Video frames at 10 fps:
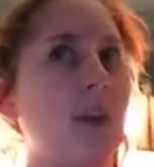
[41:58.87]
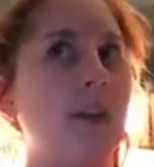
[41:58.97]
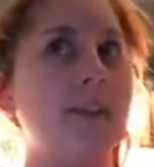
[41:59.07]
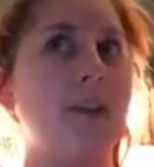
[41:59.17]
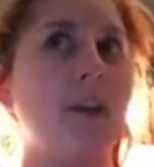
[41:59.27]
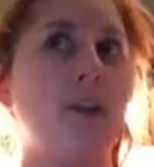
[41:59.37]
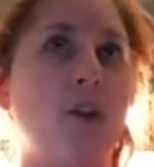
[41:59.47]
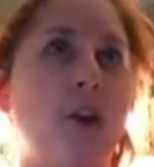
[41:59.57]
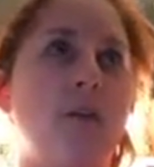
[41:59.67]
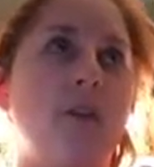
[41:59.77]
a signed
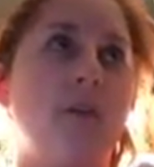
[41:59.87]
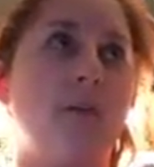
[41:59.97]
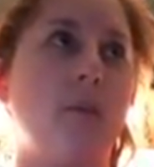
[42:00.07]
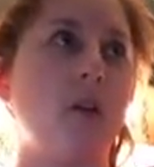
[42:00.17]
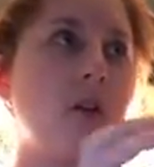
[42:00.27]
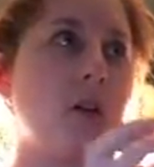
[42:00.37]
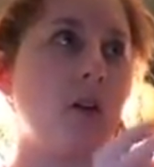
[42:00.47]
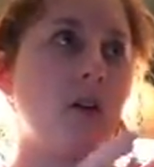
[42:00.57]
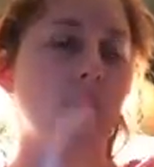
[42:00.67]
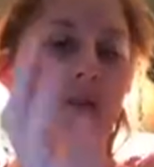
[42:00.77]
copy of a book
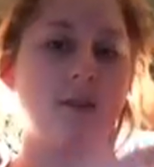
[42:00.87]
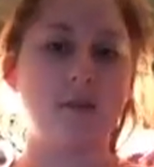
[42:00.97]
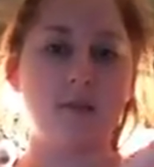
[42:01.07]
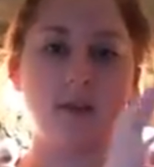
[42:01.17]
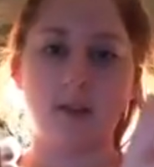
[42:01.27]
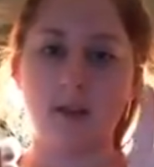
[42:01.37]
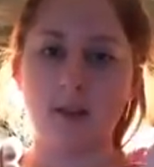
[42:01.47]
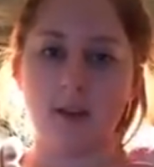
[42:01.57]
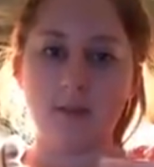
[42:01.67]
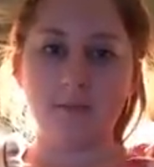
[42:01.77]
or something like
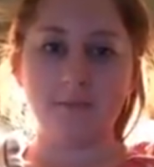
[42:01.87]
that.